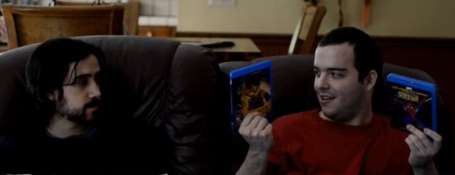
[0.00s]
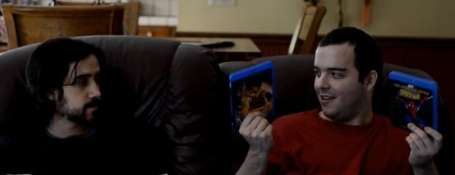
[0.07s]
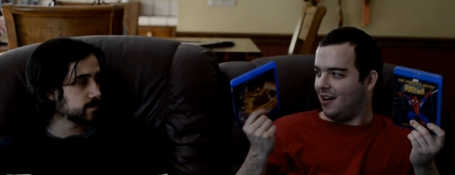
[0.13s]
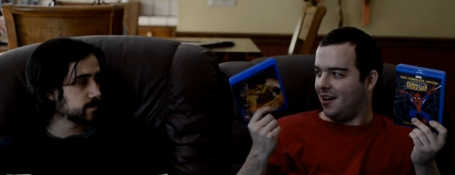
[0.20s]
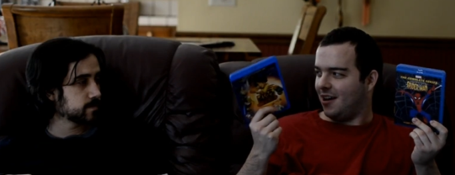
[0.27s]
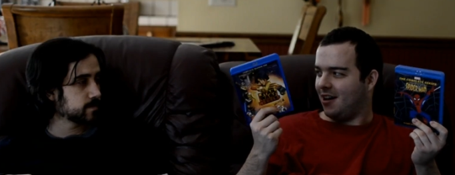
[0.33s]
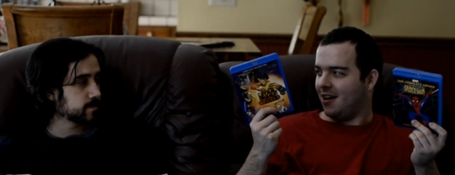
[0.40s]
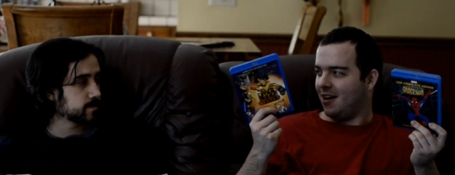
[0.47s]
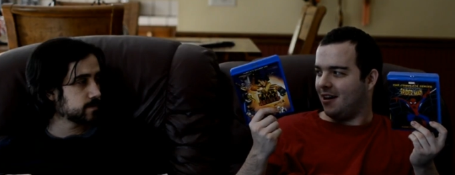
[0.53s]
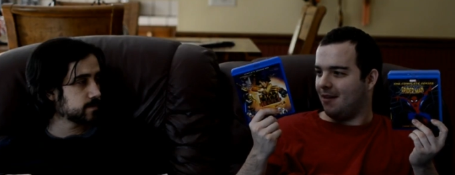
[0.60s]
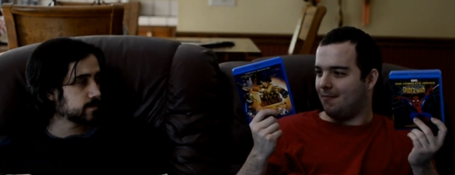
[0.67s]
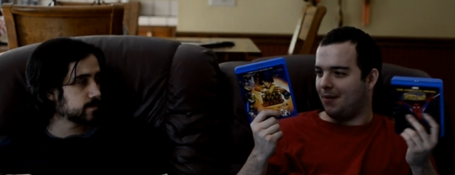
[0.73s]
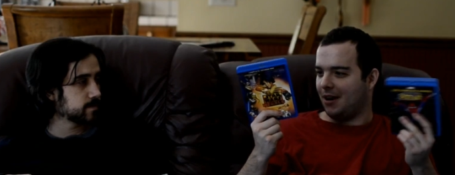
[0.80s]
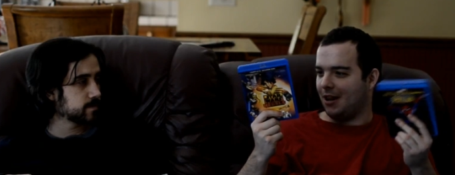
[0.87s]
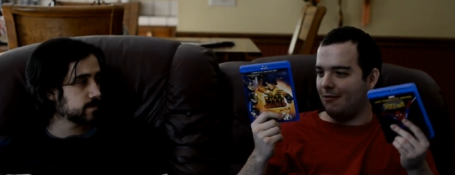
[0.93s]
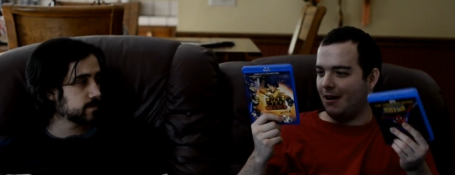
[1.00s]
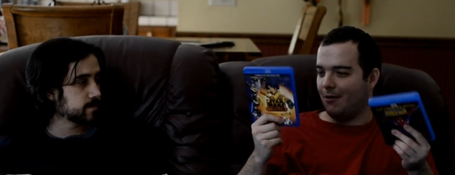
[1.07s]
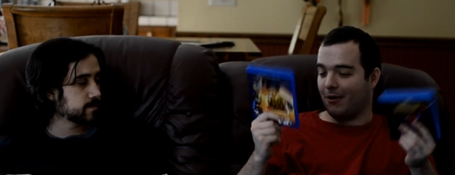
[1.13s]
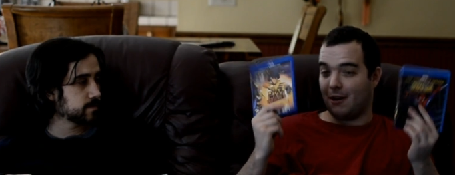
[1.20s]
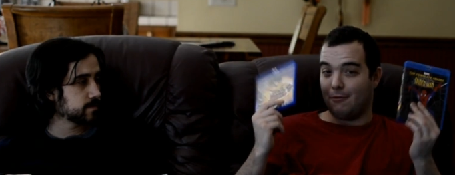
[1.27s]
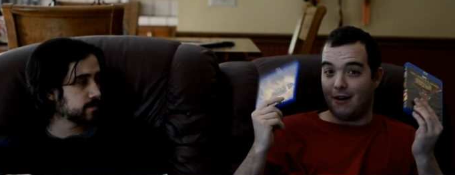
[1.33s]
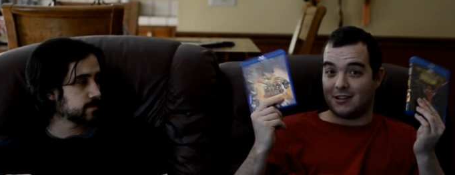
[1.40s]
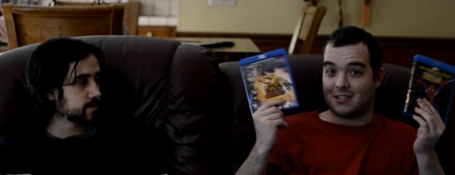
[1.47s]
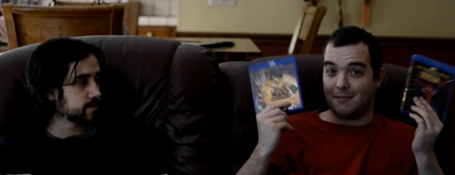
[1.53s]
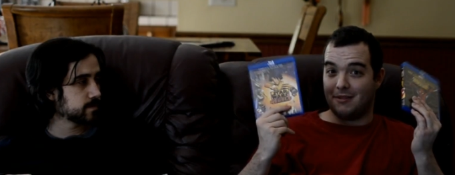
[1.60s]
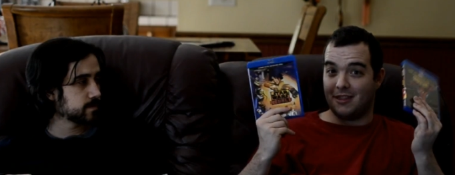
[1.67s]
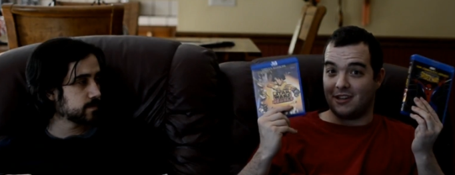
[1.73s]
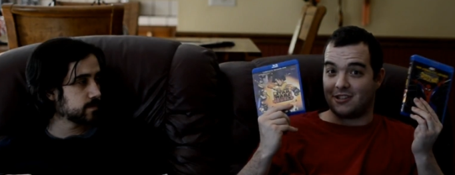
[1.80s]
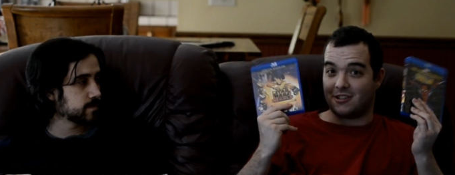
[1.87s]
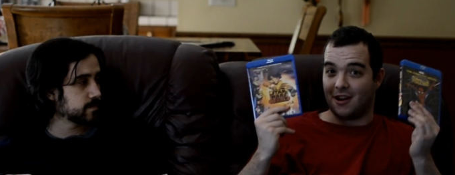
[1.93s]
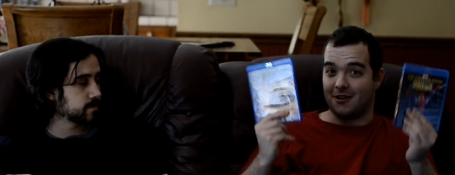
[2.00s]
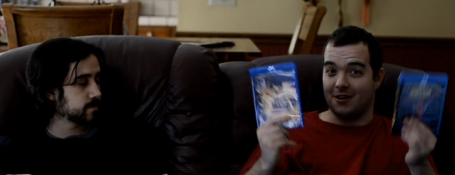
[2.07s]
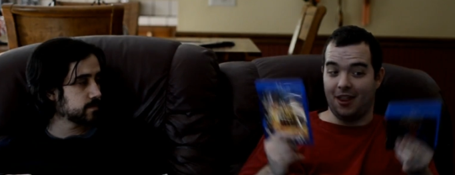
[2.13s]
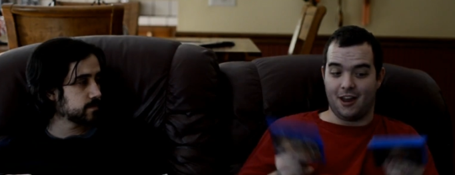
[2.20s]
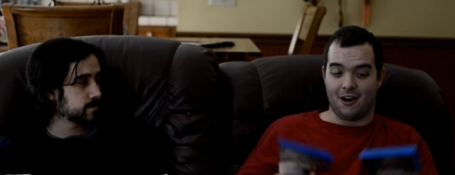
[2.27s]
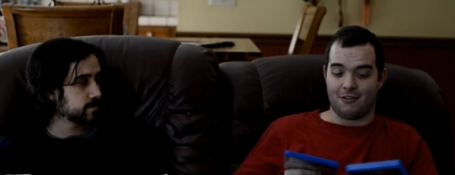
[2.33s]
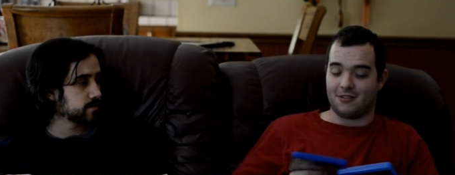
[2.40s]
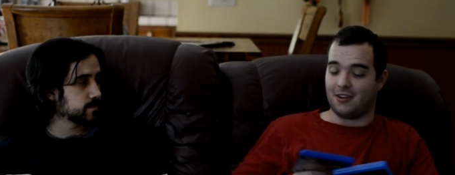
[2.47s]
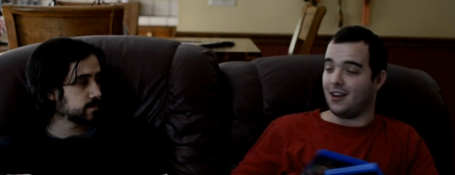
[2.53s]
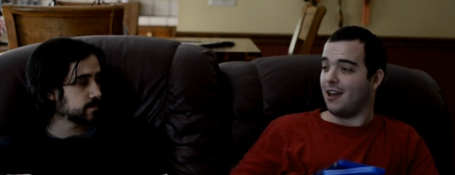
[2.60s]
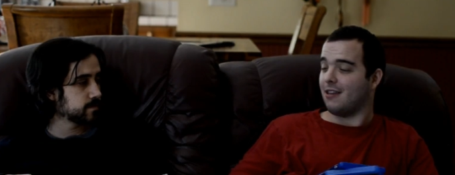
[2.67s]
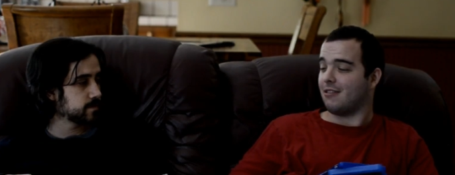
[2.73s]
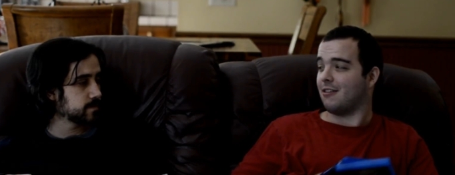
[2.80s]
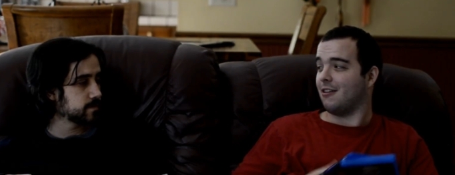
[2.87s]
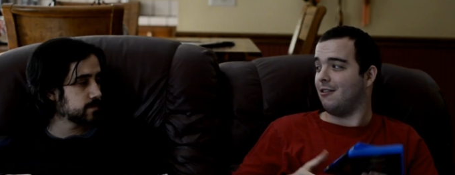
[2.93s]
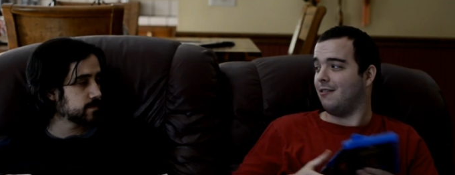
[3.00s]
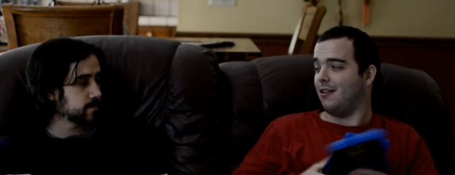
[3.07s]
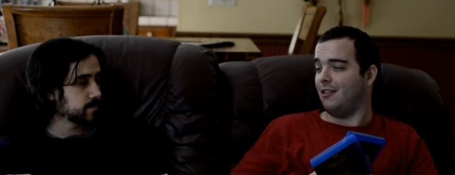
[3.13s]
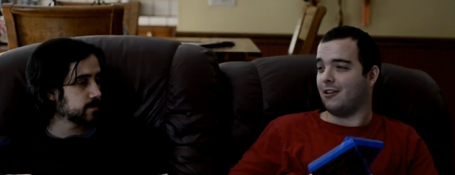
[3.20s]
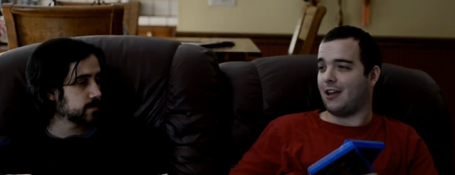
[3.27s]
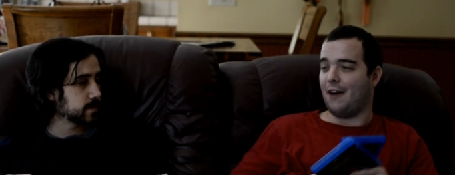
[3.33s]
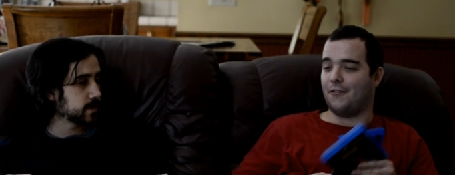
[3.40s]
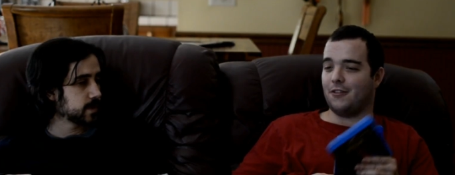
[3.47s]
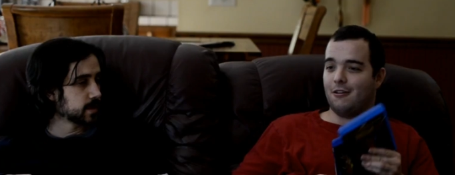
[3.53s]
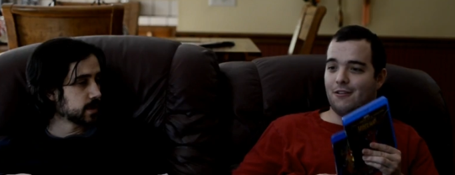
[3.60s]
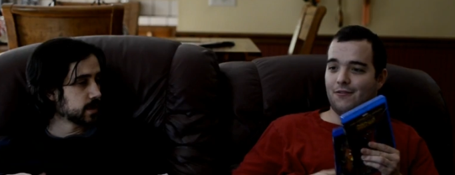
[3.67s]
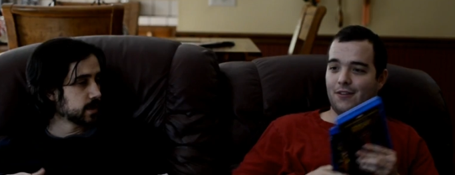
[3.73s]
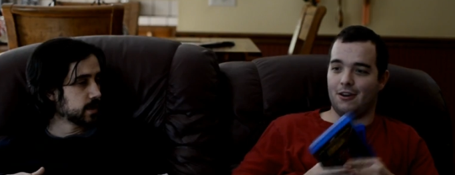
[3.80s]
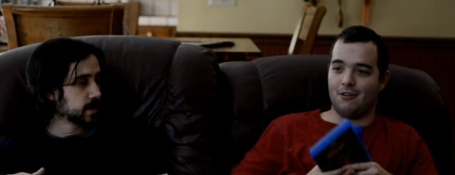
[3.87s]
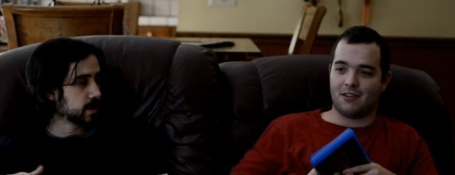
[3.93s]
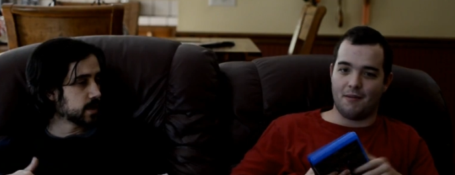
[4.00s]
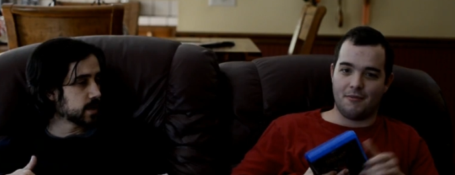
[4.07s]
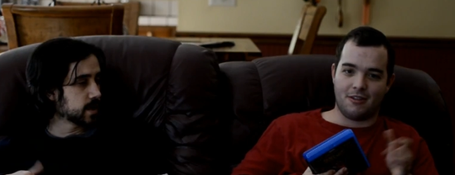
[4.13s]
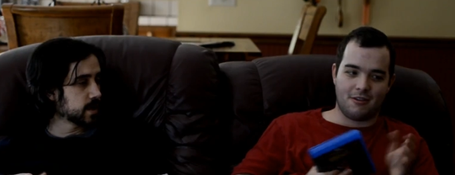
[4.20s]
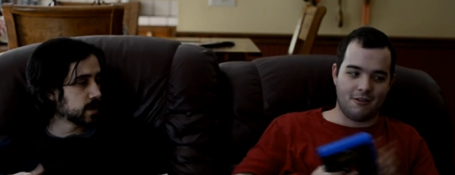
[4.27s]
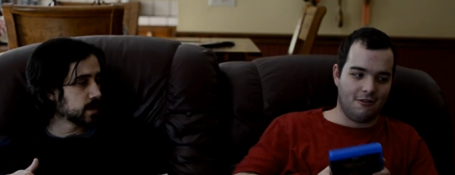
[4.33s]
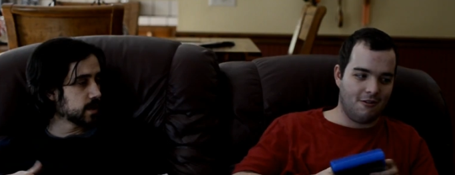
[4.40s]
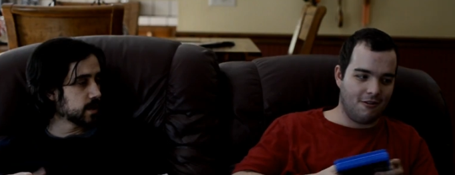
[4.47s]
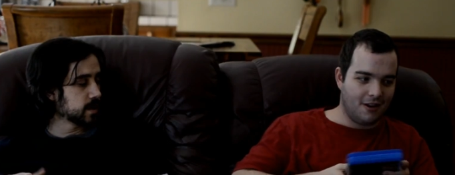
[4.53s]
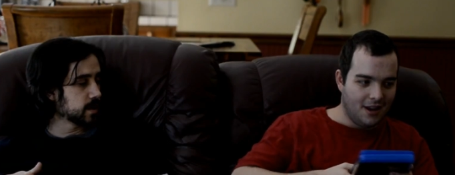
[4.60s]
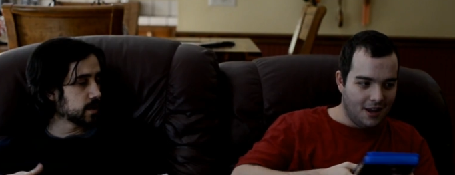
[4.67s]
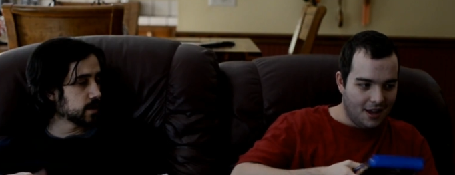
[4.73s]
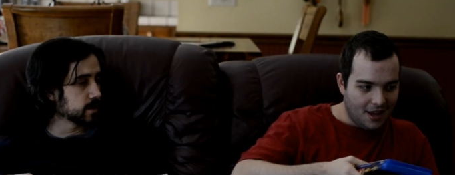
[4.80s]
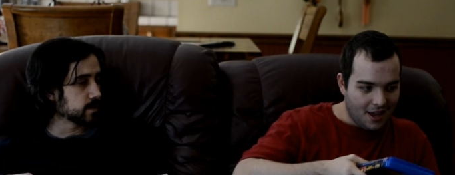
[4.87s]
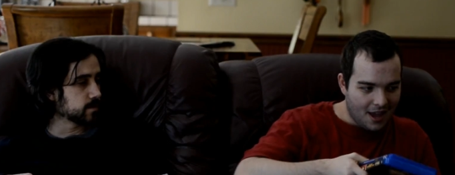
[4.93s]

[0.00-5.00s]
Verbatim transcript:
Speaker 1: Uh, but either way, we're going to watch some of this shit later today, so uh, look out for those videos coming Yo. soon.